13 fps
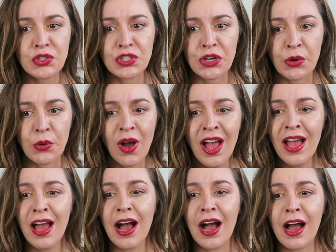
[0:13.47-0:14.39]
So
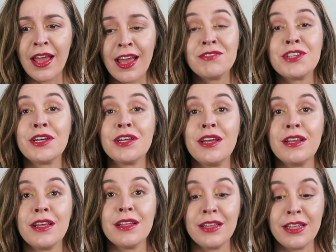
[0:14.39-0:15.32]
I have
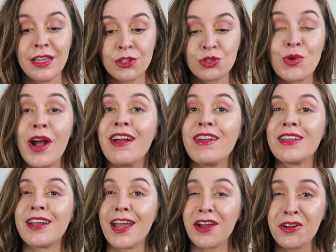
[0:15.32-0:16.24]
done the trial
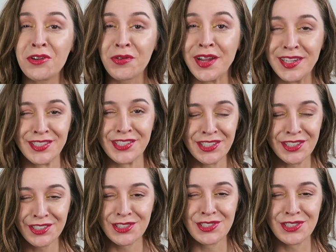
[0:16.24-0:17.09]
and error research.